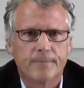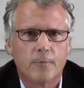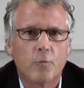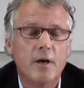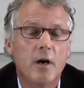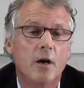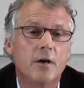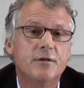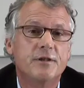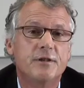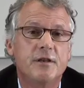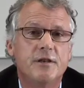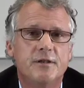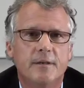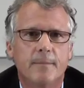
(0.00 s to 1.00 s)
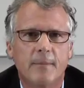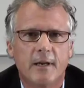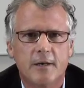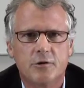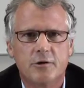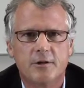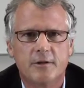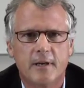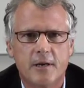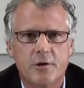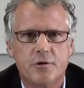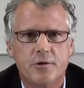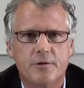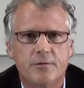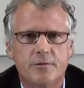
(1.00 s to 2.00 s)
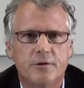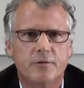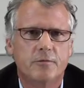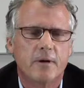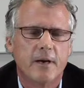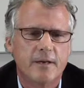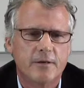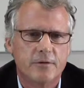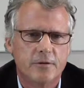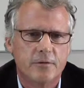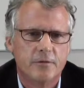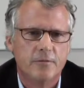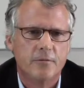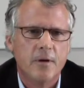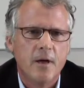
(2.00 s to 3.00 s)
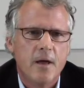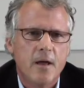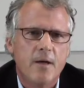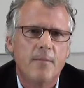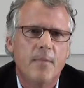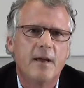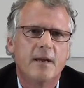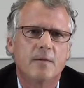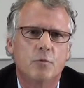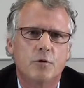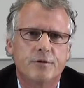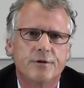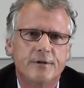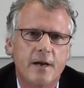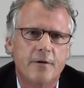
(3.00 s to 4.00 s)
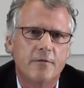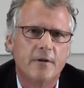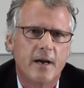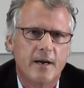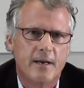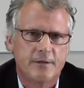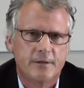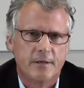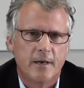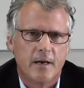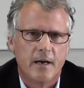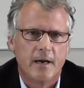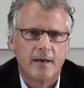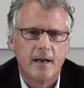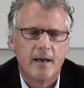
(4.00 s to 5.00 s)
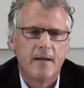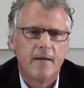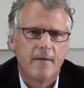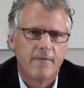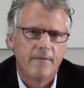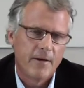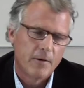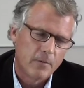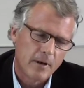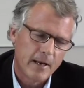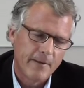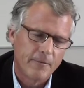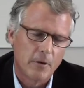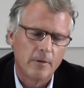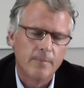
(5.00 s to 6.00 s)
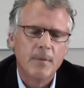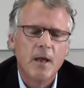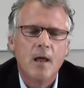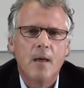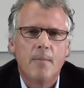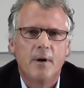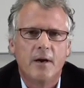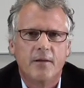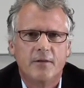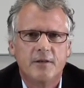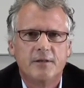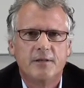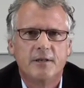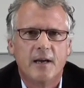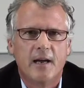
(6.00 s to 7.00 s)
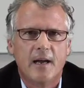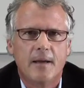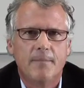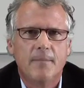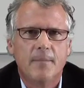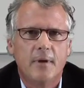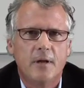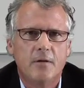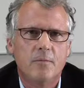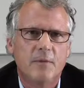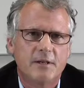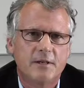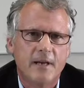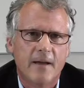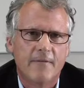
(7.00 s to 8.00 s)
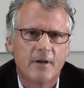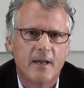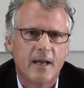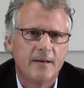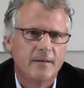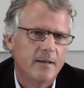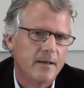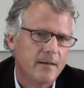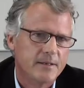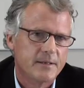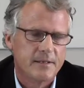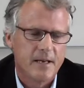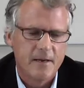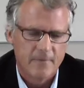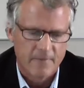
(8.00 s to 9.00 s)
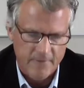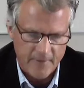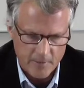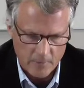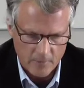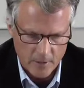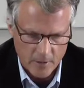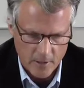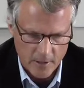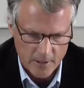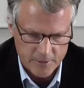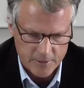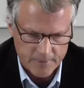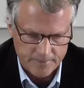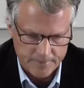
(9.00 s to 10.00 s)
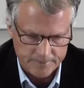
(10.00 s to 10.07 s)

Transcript: We are seeing some legislation to try to make it more standardized on a federal level, but at this time, you must navigate state and federal laws.